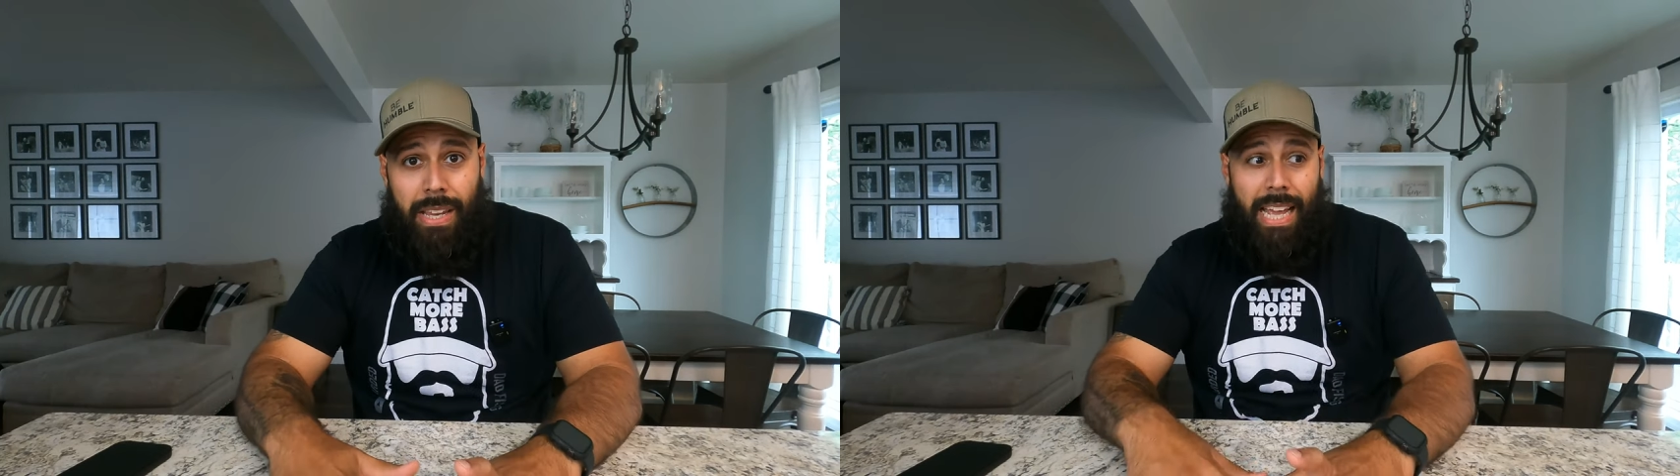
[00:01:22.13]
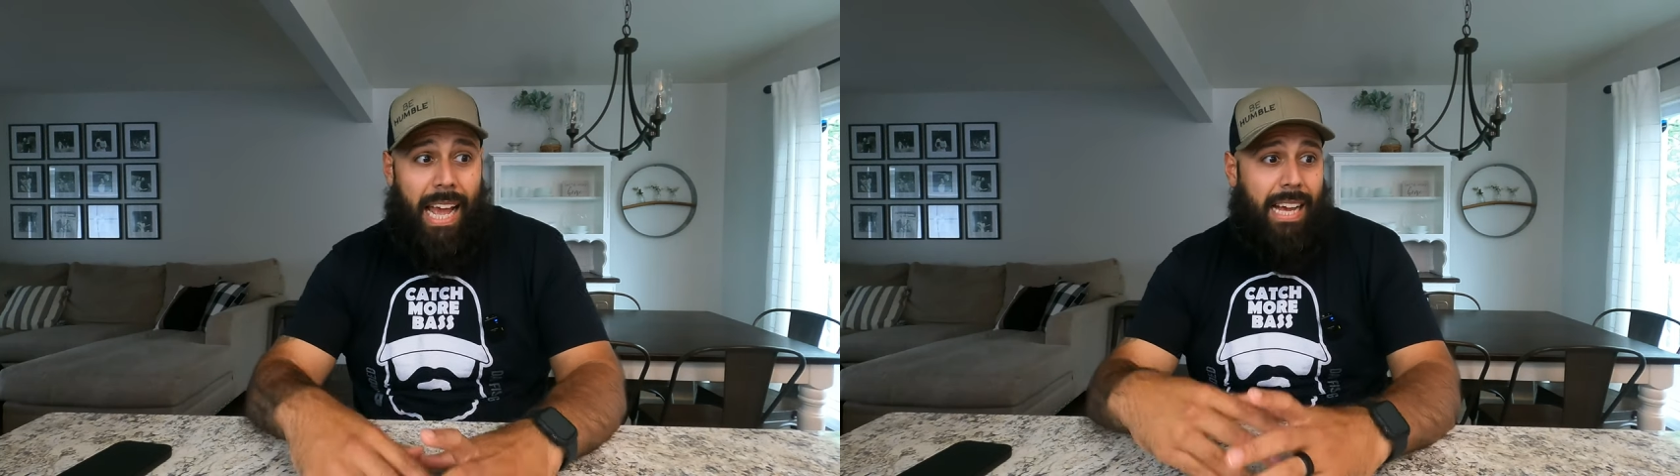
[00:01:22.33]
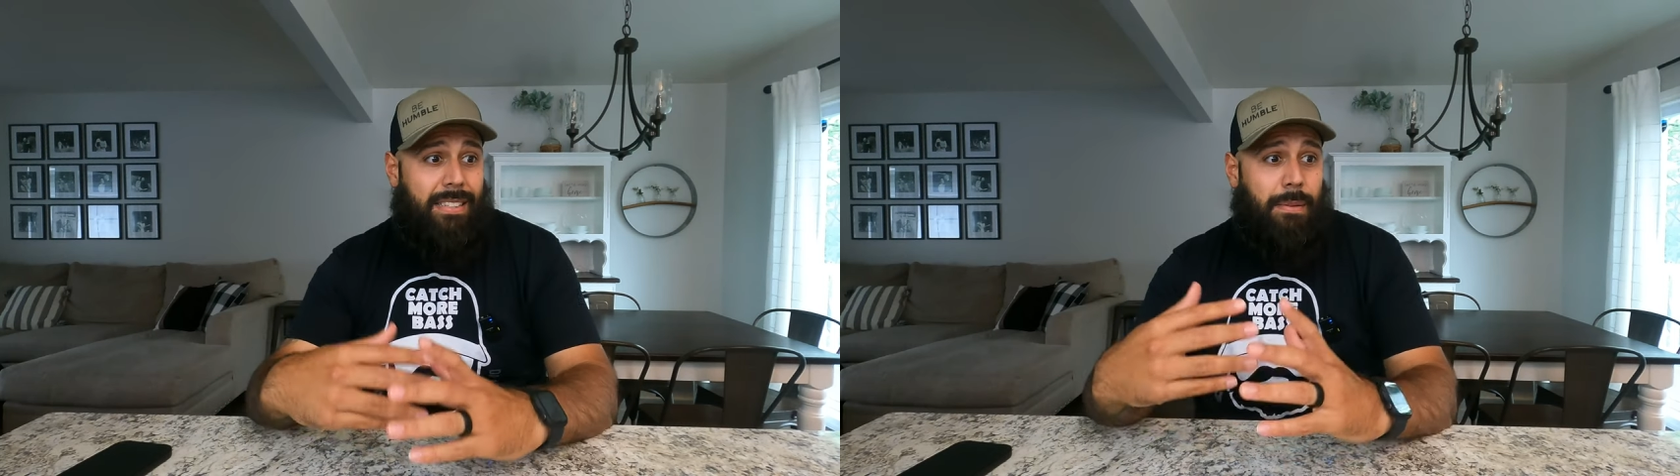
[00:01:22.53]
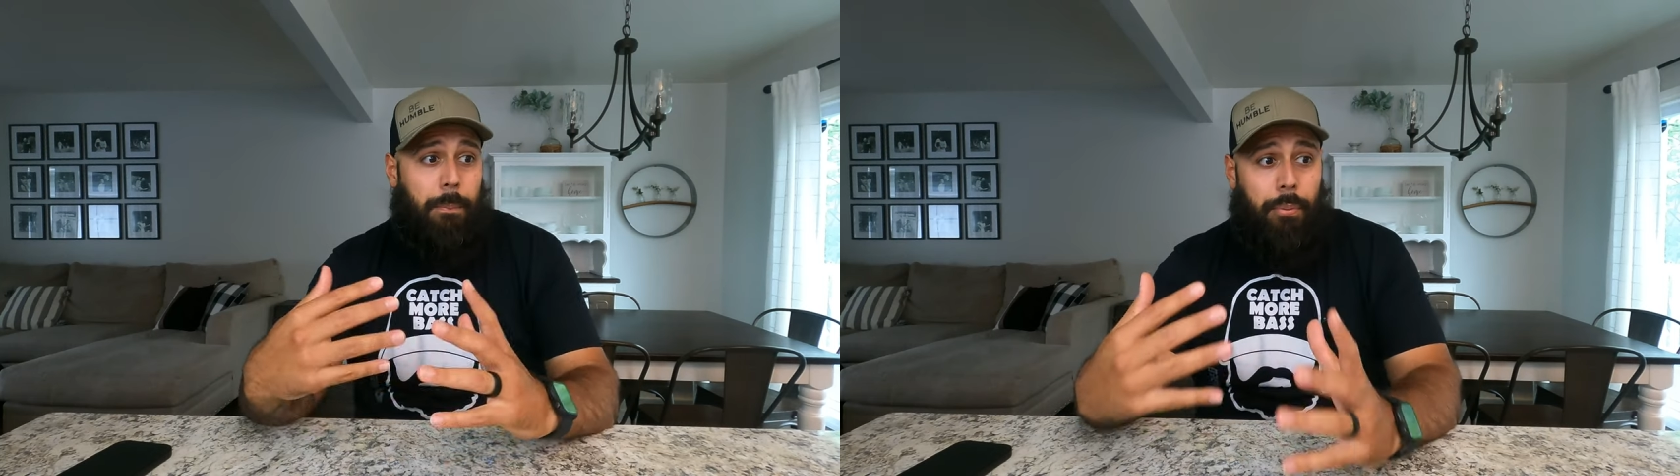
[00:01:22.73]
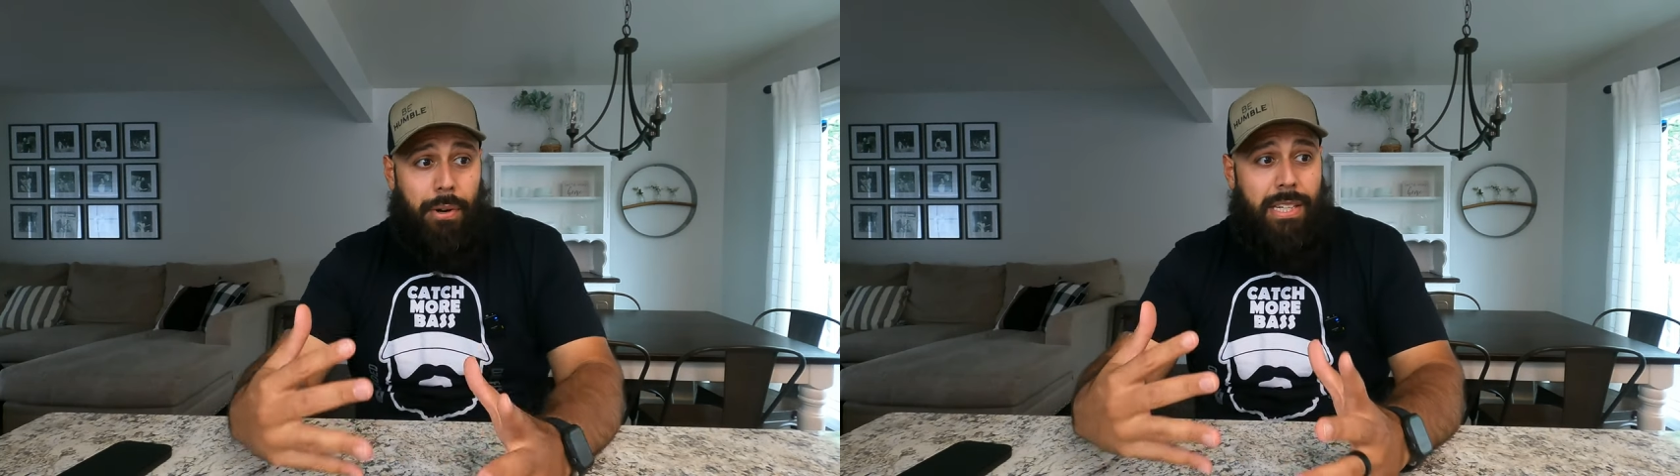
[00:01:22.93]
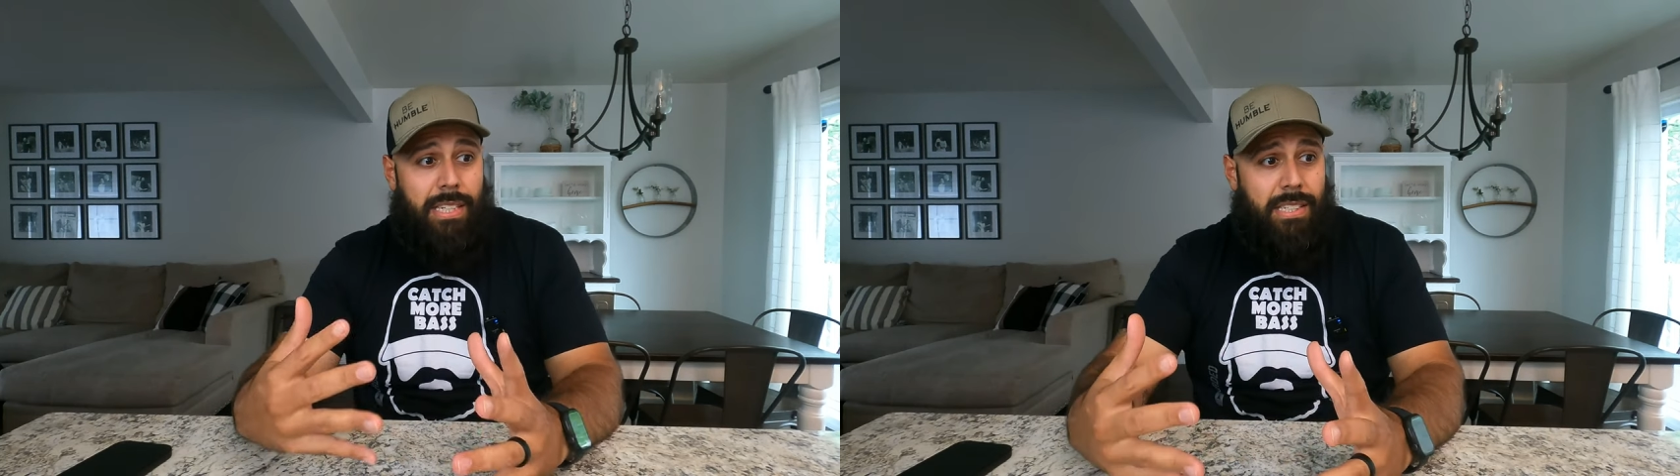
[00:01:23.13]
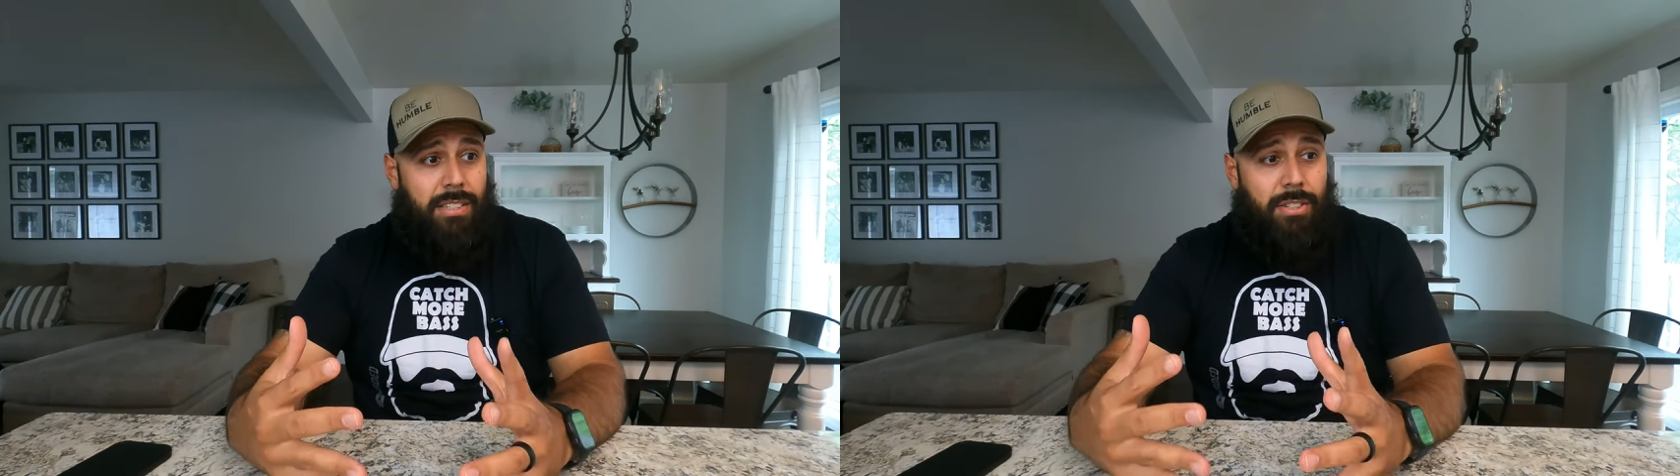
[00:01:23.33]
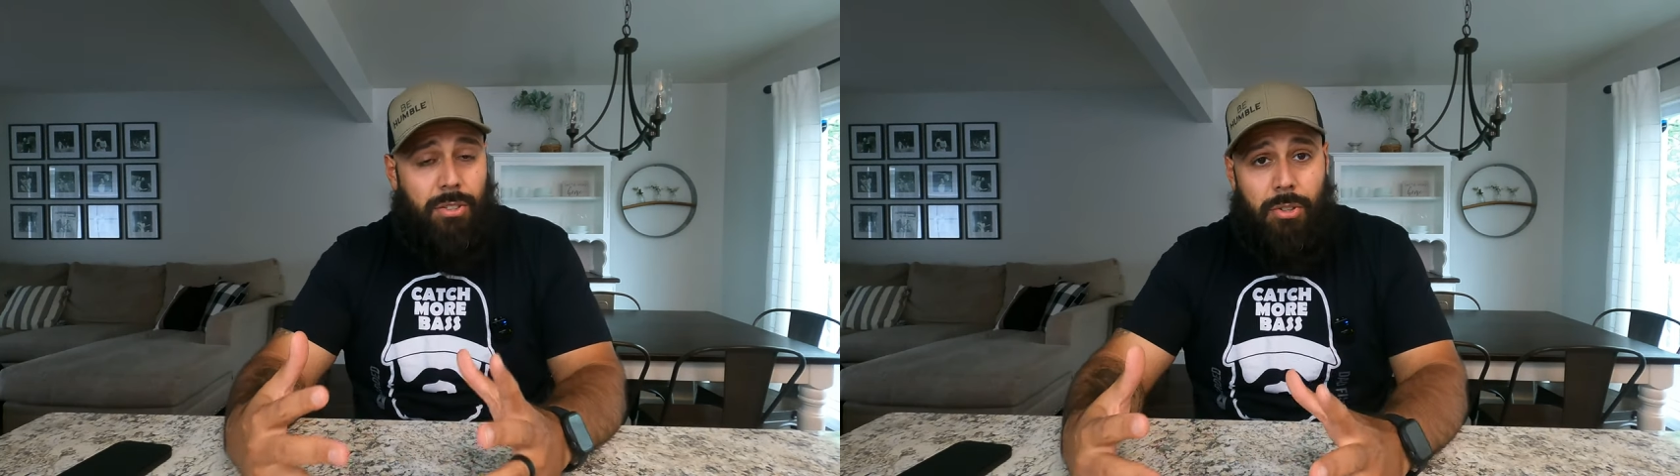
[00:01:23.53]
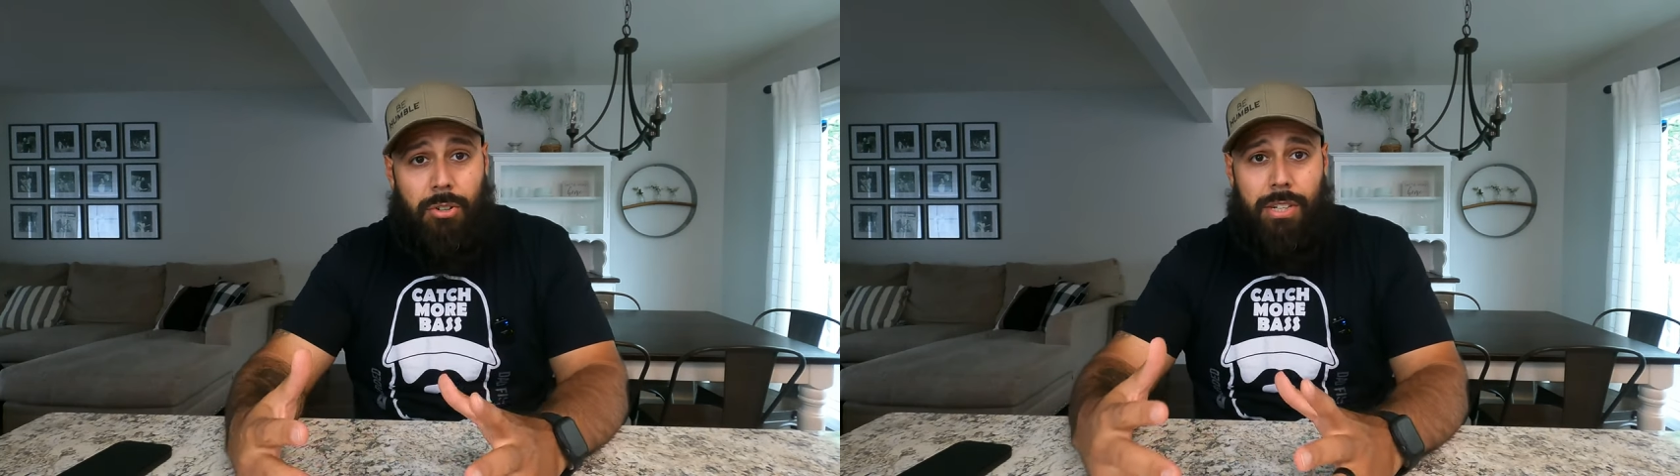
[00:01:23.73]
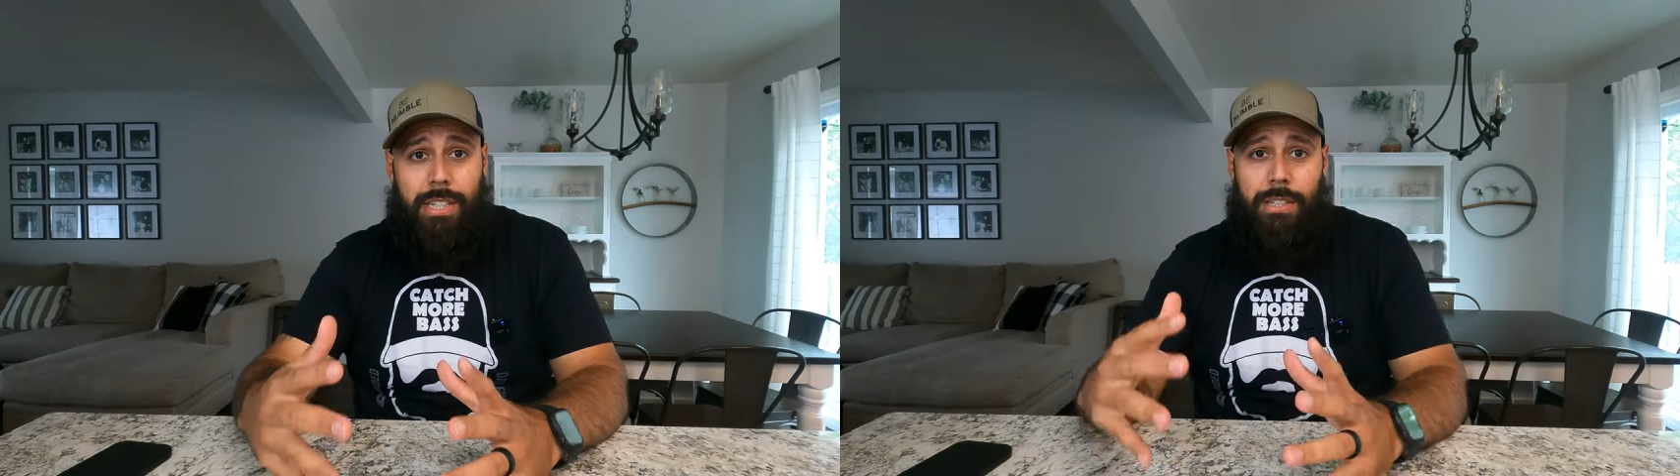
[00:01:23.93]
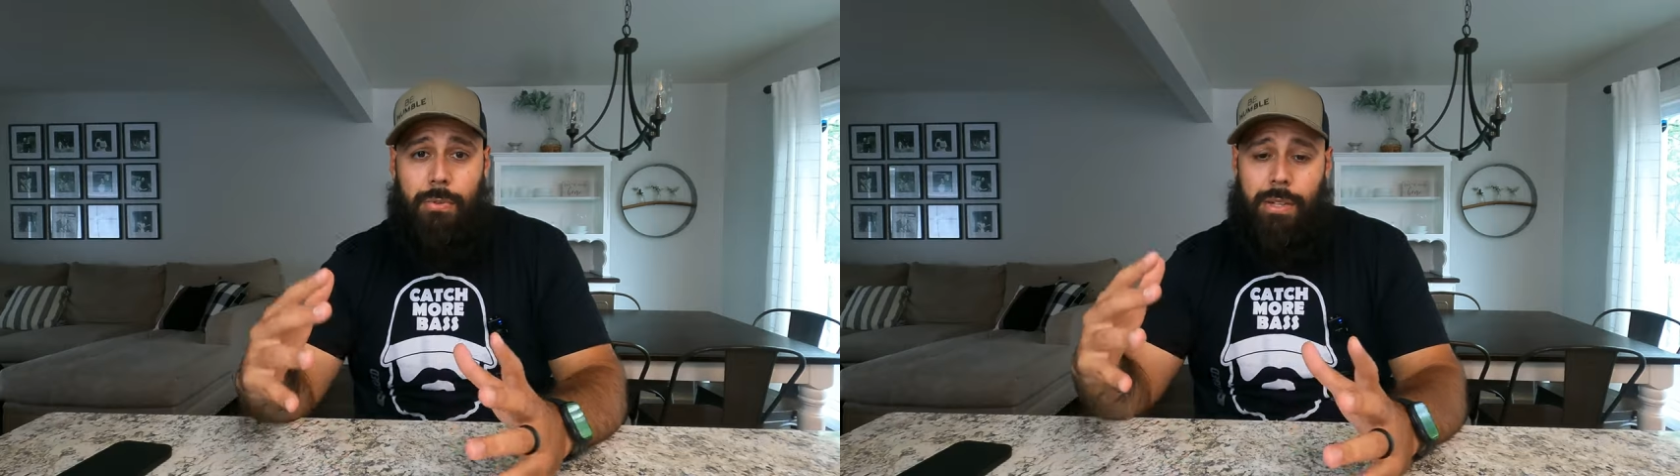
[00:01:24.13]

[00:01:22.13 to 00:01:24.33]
It has some pretty decent storage